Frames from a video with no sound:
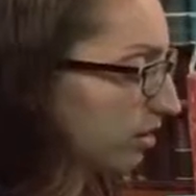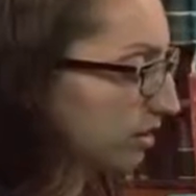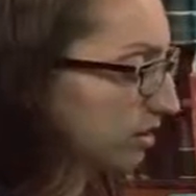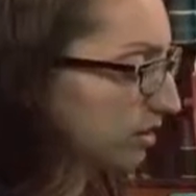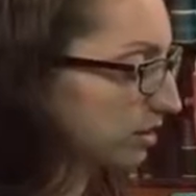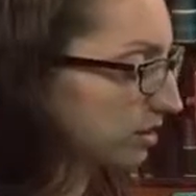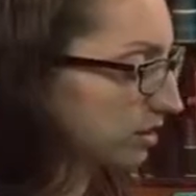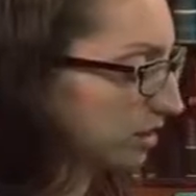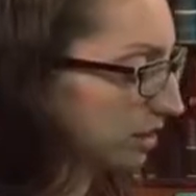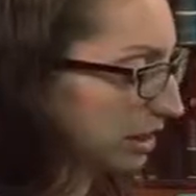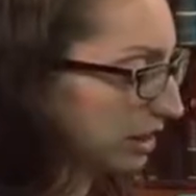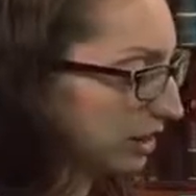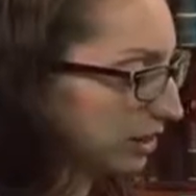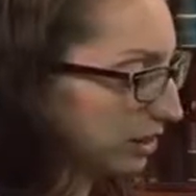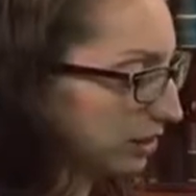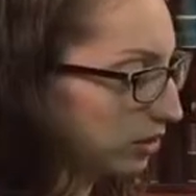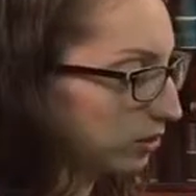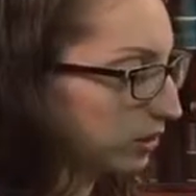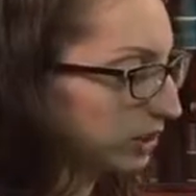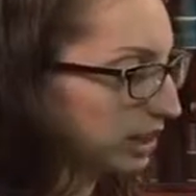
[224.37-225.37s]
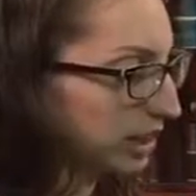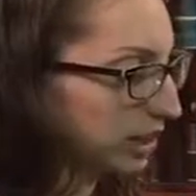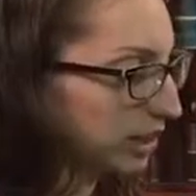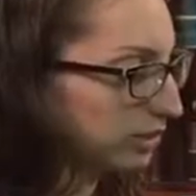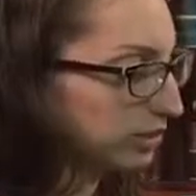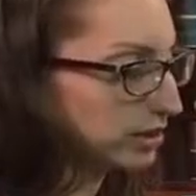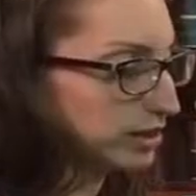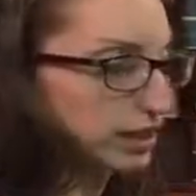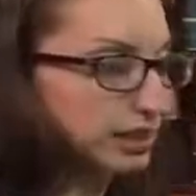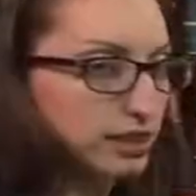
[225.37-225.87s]
And so now they go on the
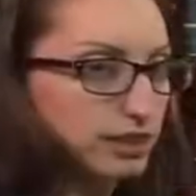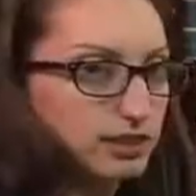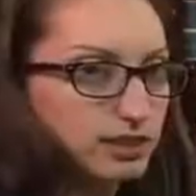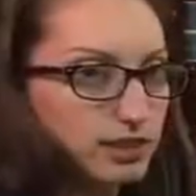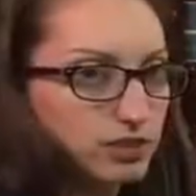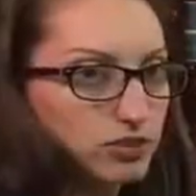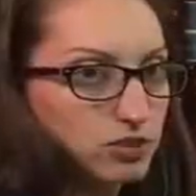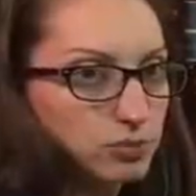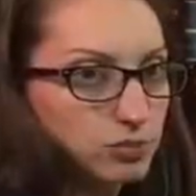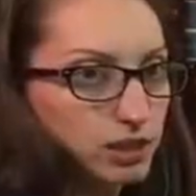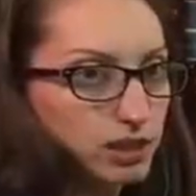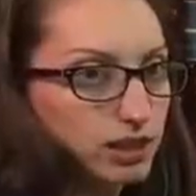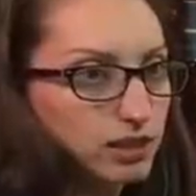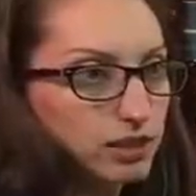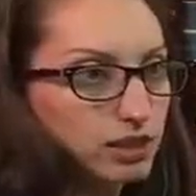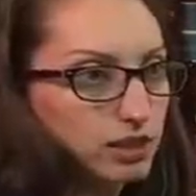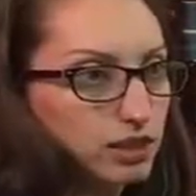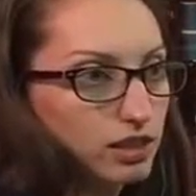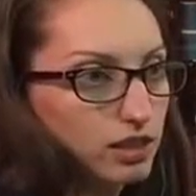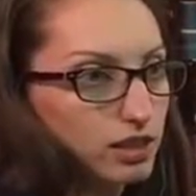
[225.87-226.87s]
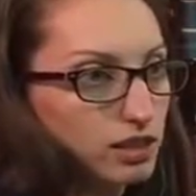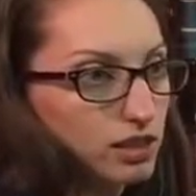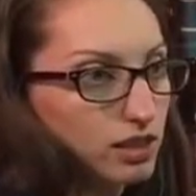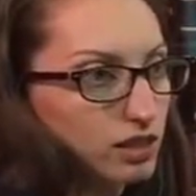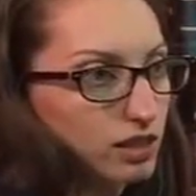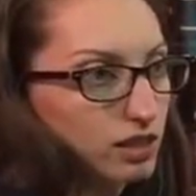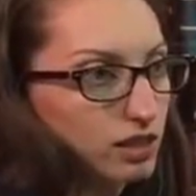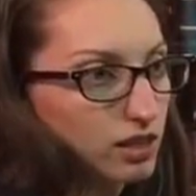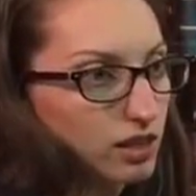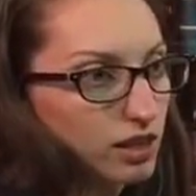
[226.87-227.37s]
outside. That saves me like
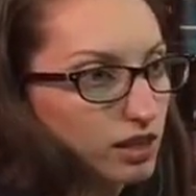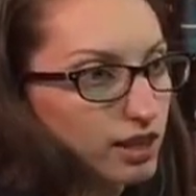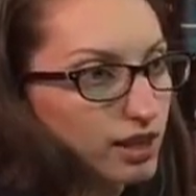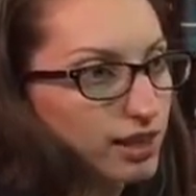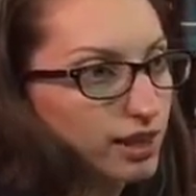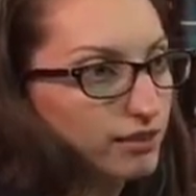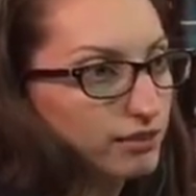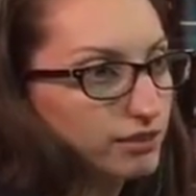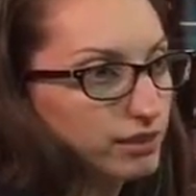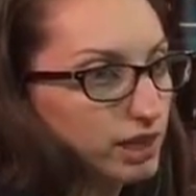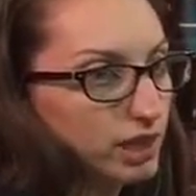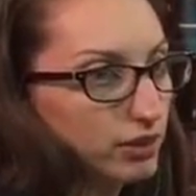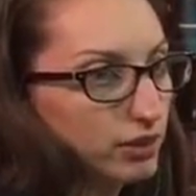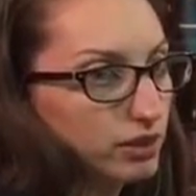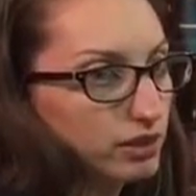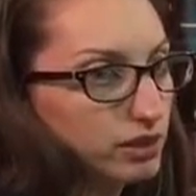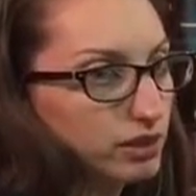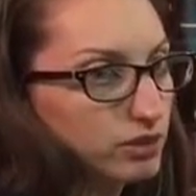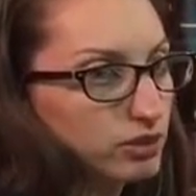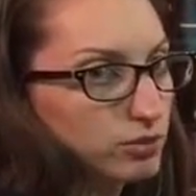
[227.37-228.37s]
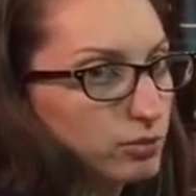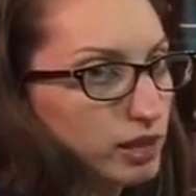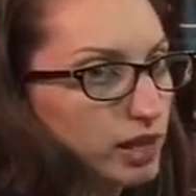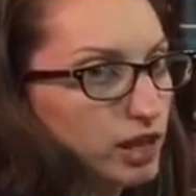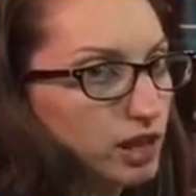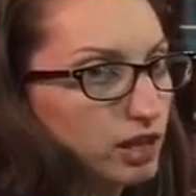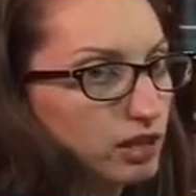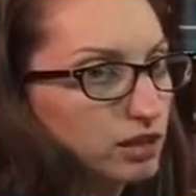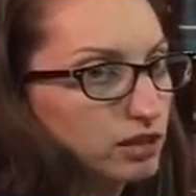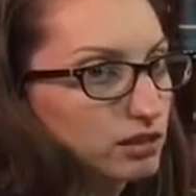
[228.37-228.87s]
a half an hour each
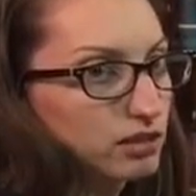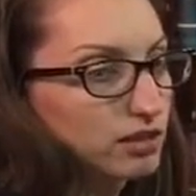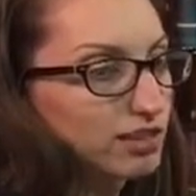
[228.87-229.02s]
bag.